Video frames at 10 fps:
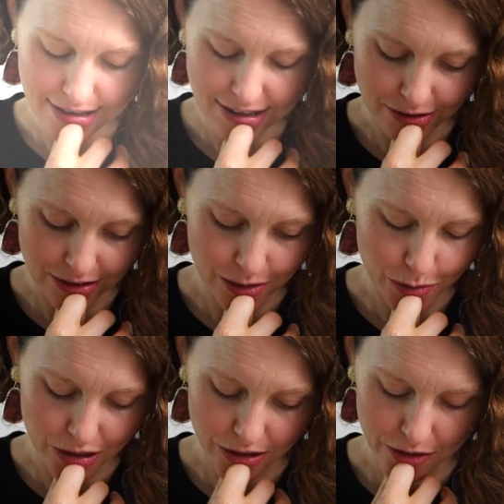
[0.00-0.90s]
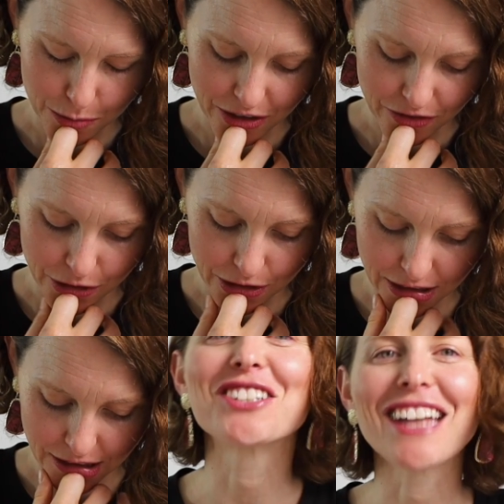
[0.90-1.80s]
still need to work on those
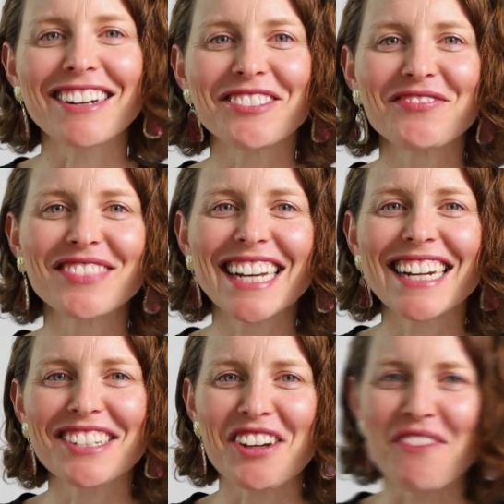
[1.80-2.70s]
metaphors. Good luck. See you next